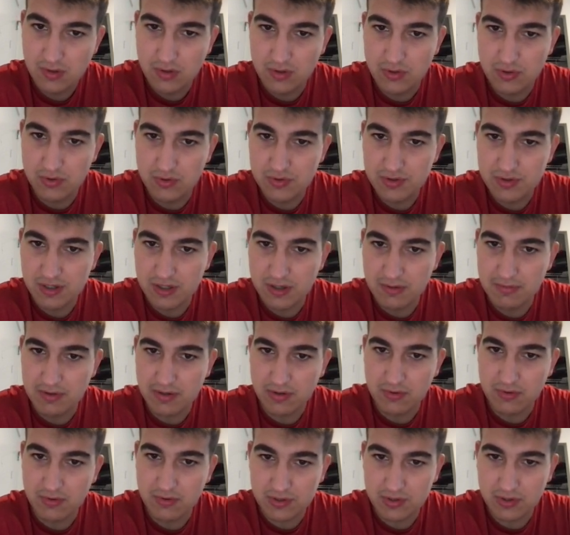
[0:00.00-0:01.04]
New sum
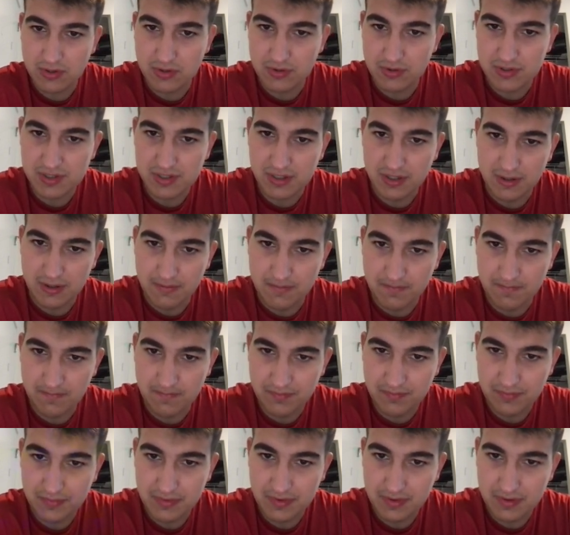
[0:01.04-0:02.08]
equals sum
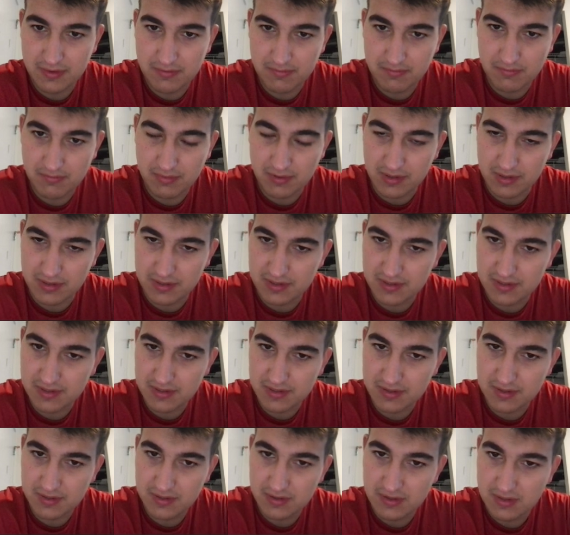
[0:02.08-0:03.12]
plus
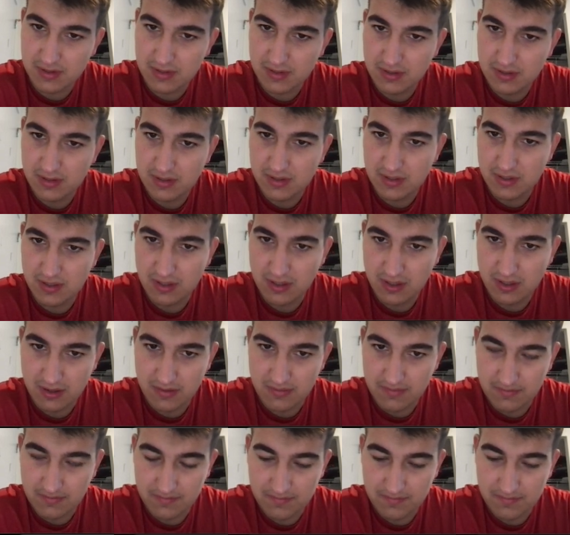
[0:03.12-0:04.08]
num.